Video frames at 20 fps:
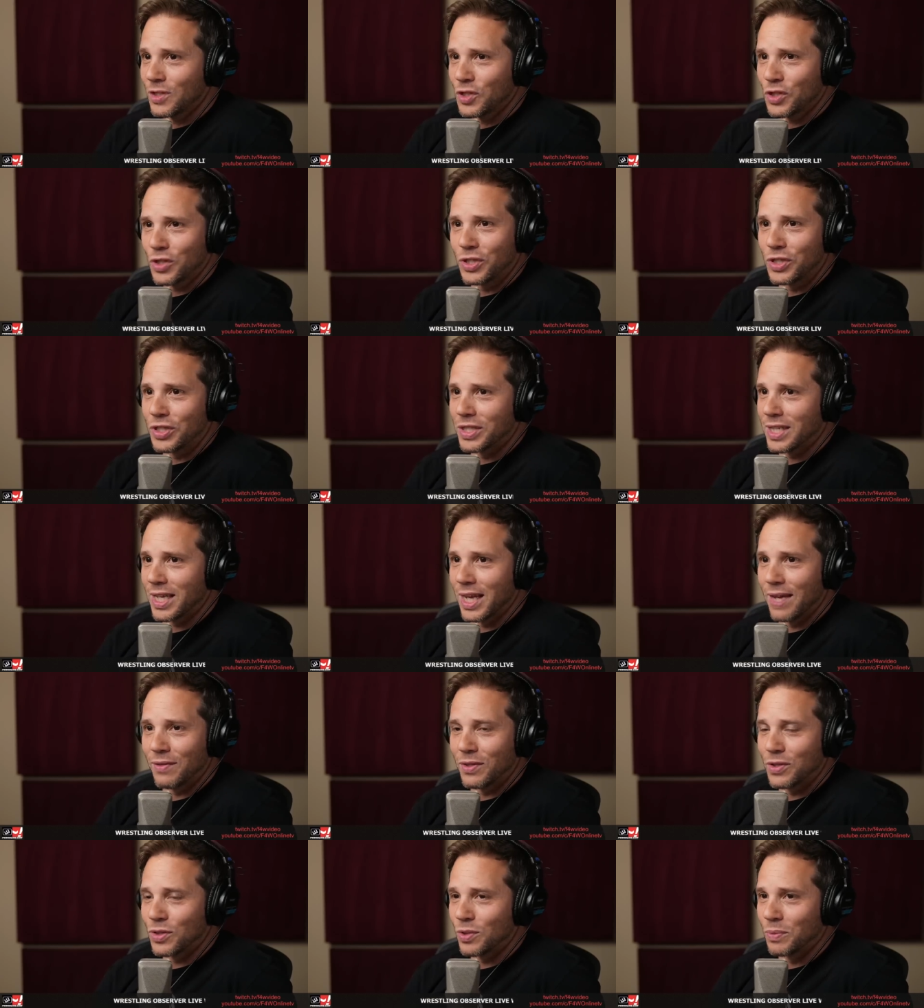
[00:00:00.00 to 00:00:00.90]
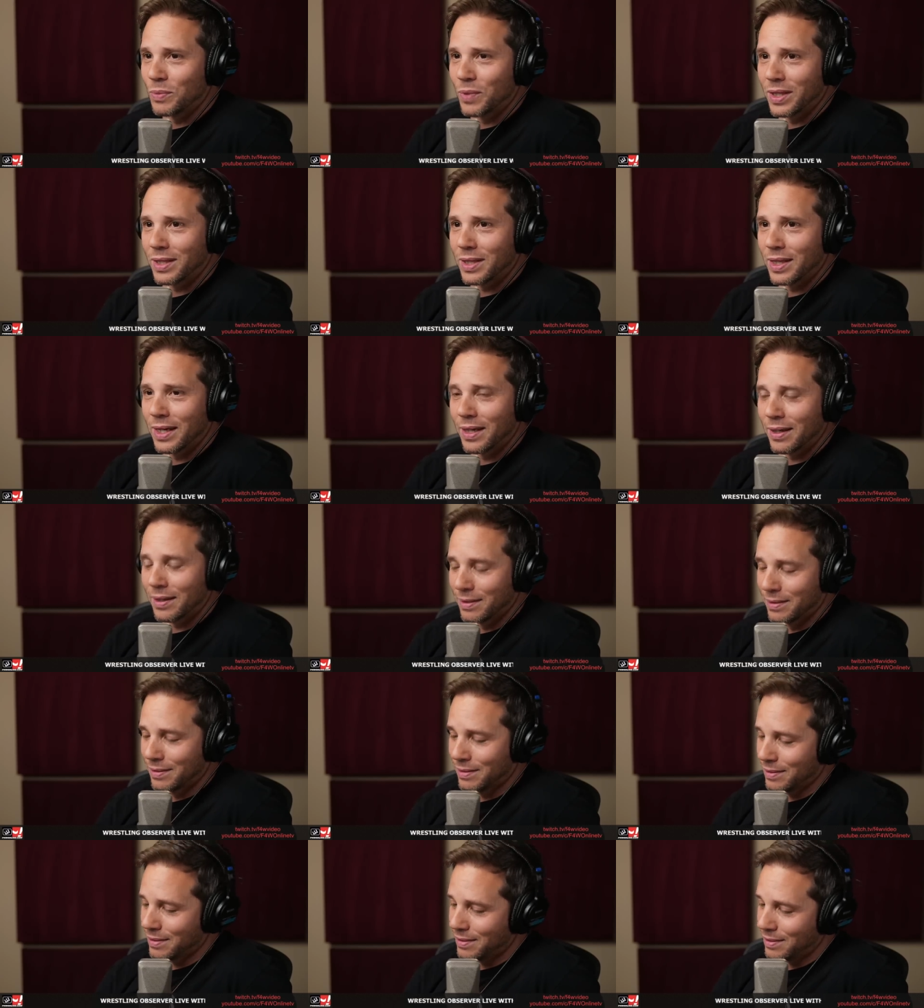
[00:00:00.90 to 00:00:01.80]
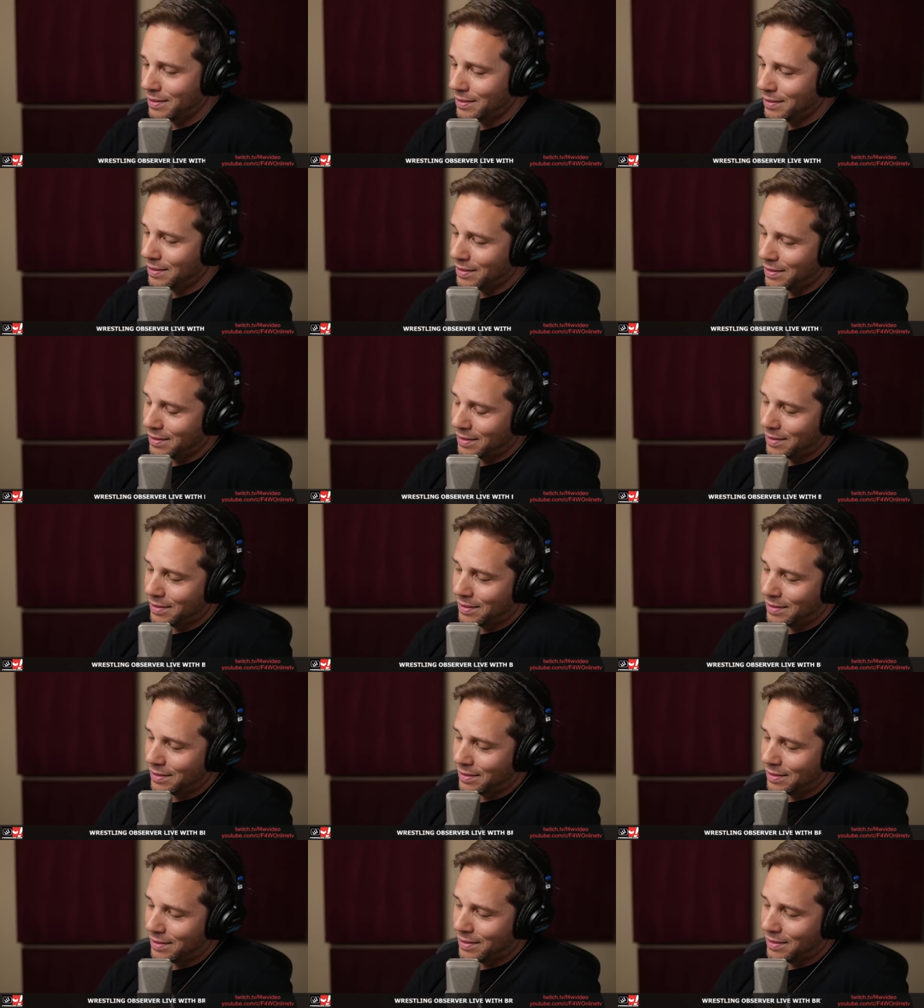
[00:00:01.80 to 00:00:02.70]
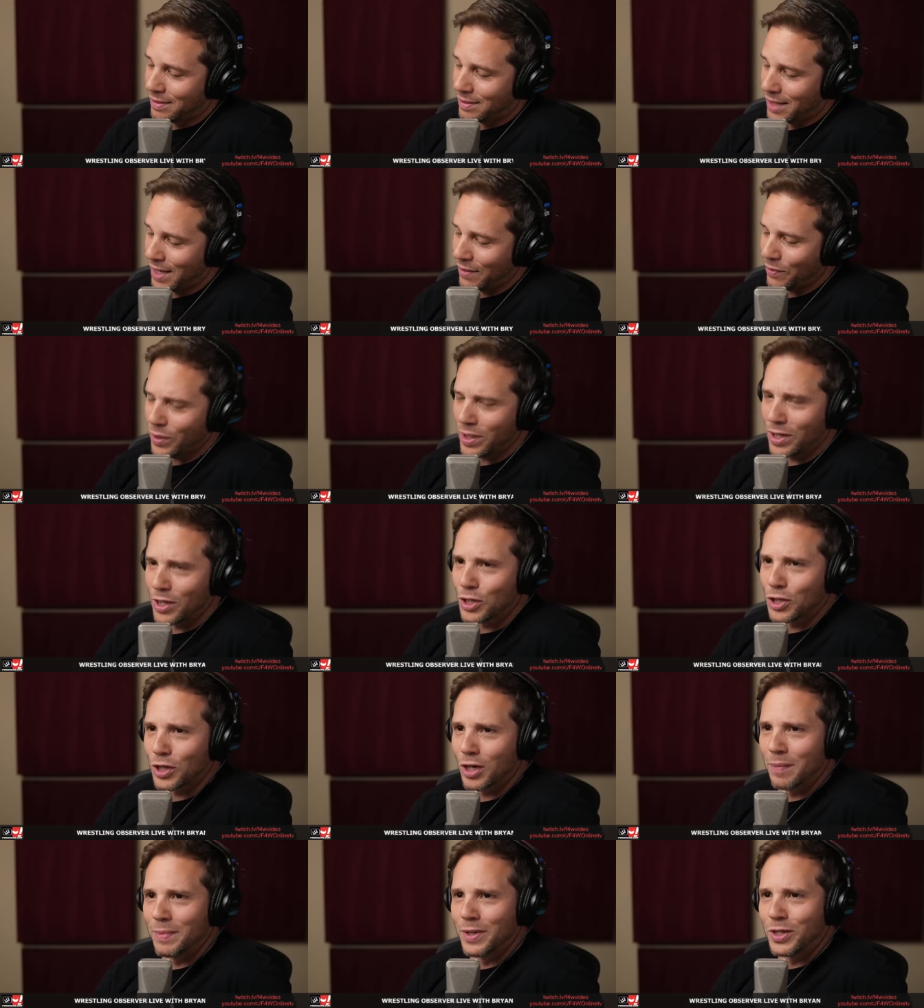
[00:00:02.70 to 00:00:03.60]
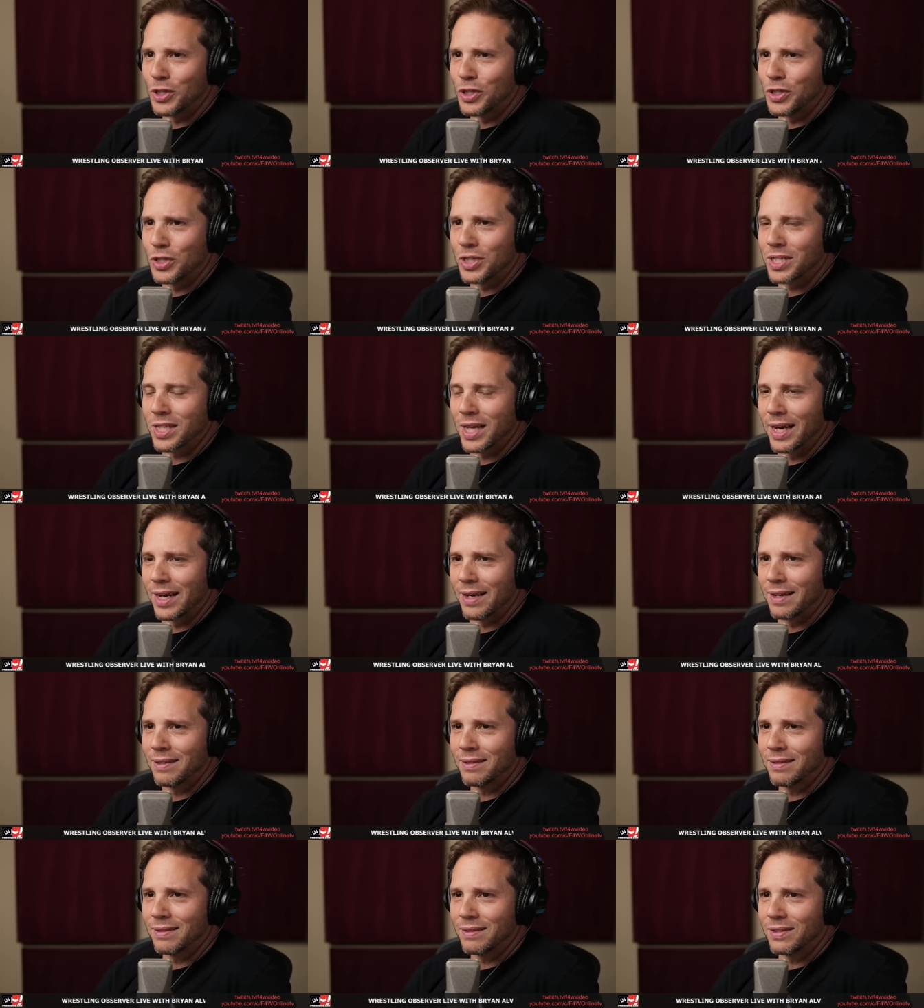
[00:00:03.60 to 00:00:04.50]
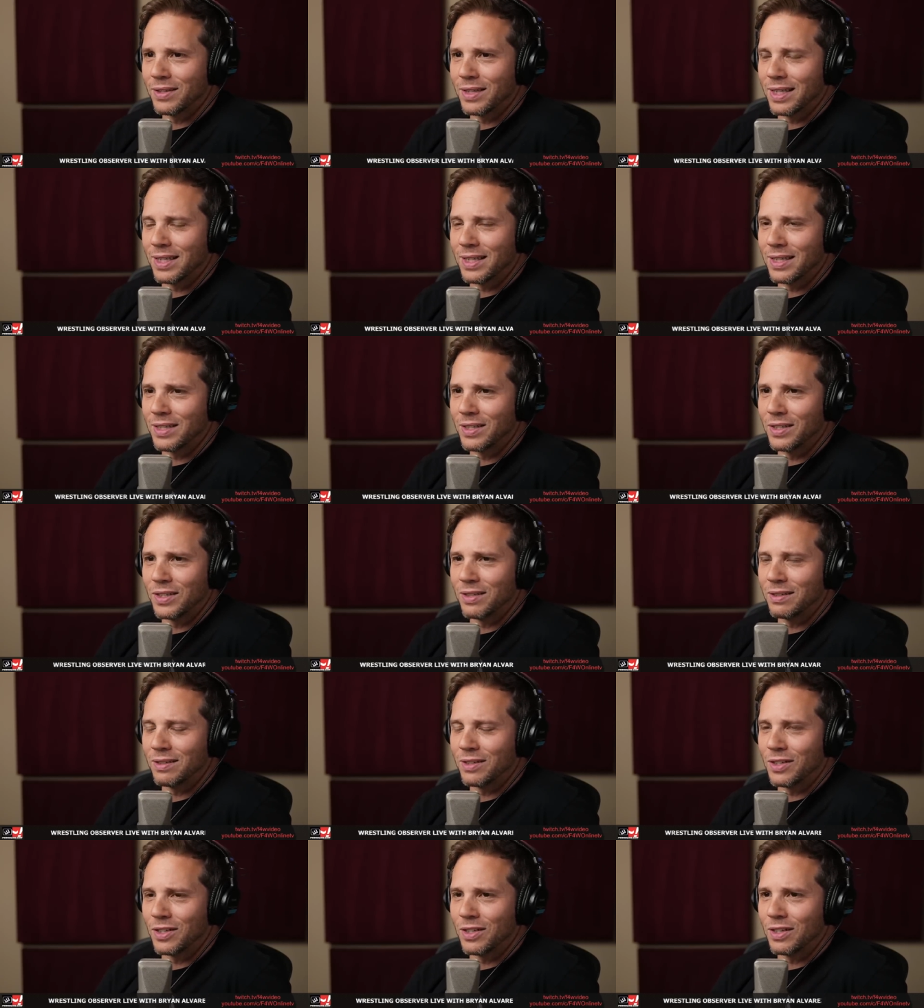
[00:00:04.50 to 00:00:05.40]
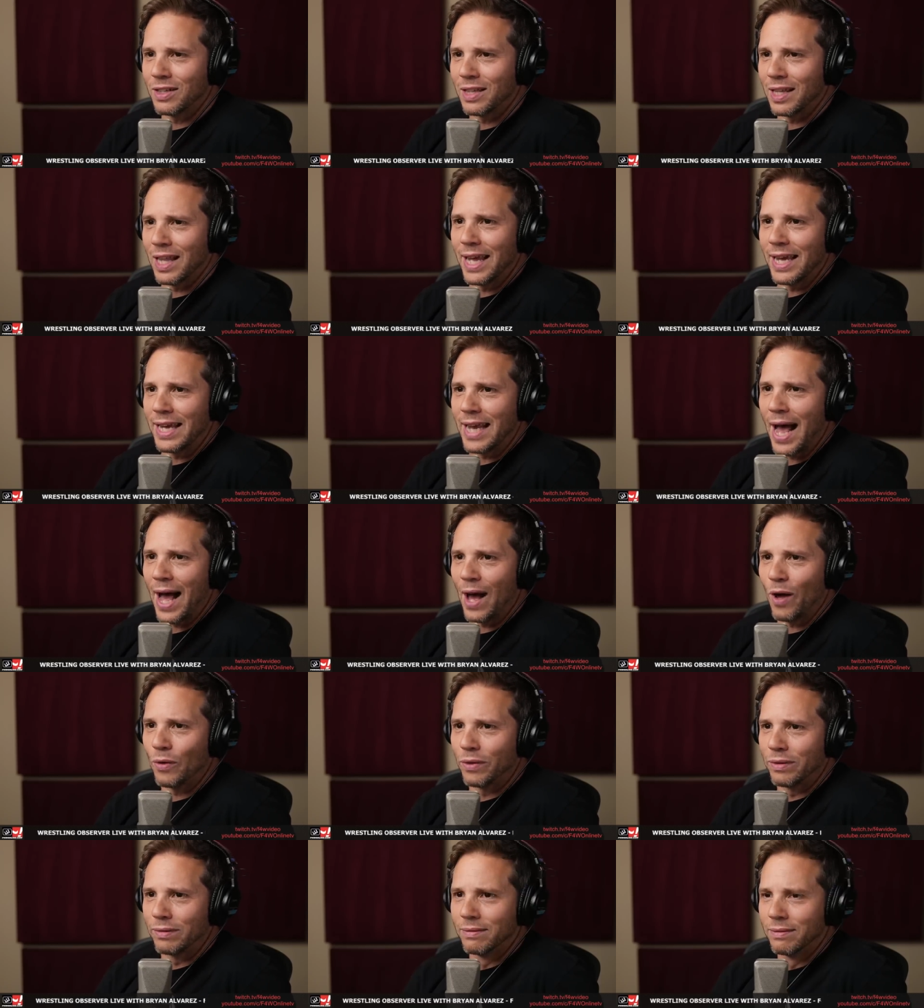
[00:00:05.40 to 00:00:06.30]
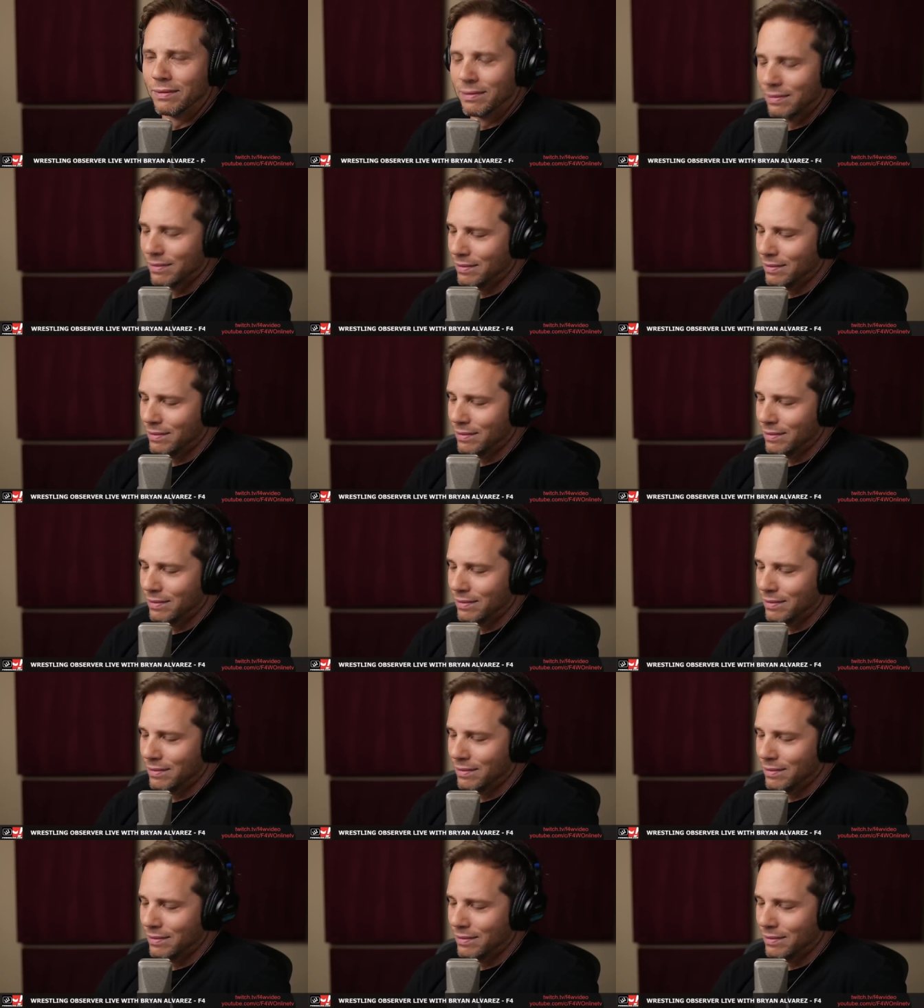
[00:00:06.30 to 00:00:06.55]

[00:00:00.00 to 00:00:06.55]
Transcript: Should just gave it to him right there. Damn right. Everyone in the tournament should just like lay down.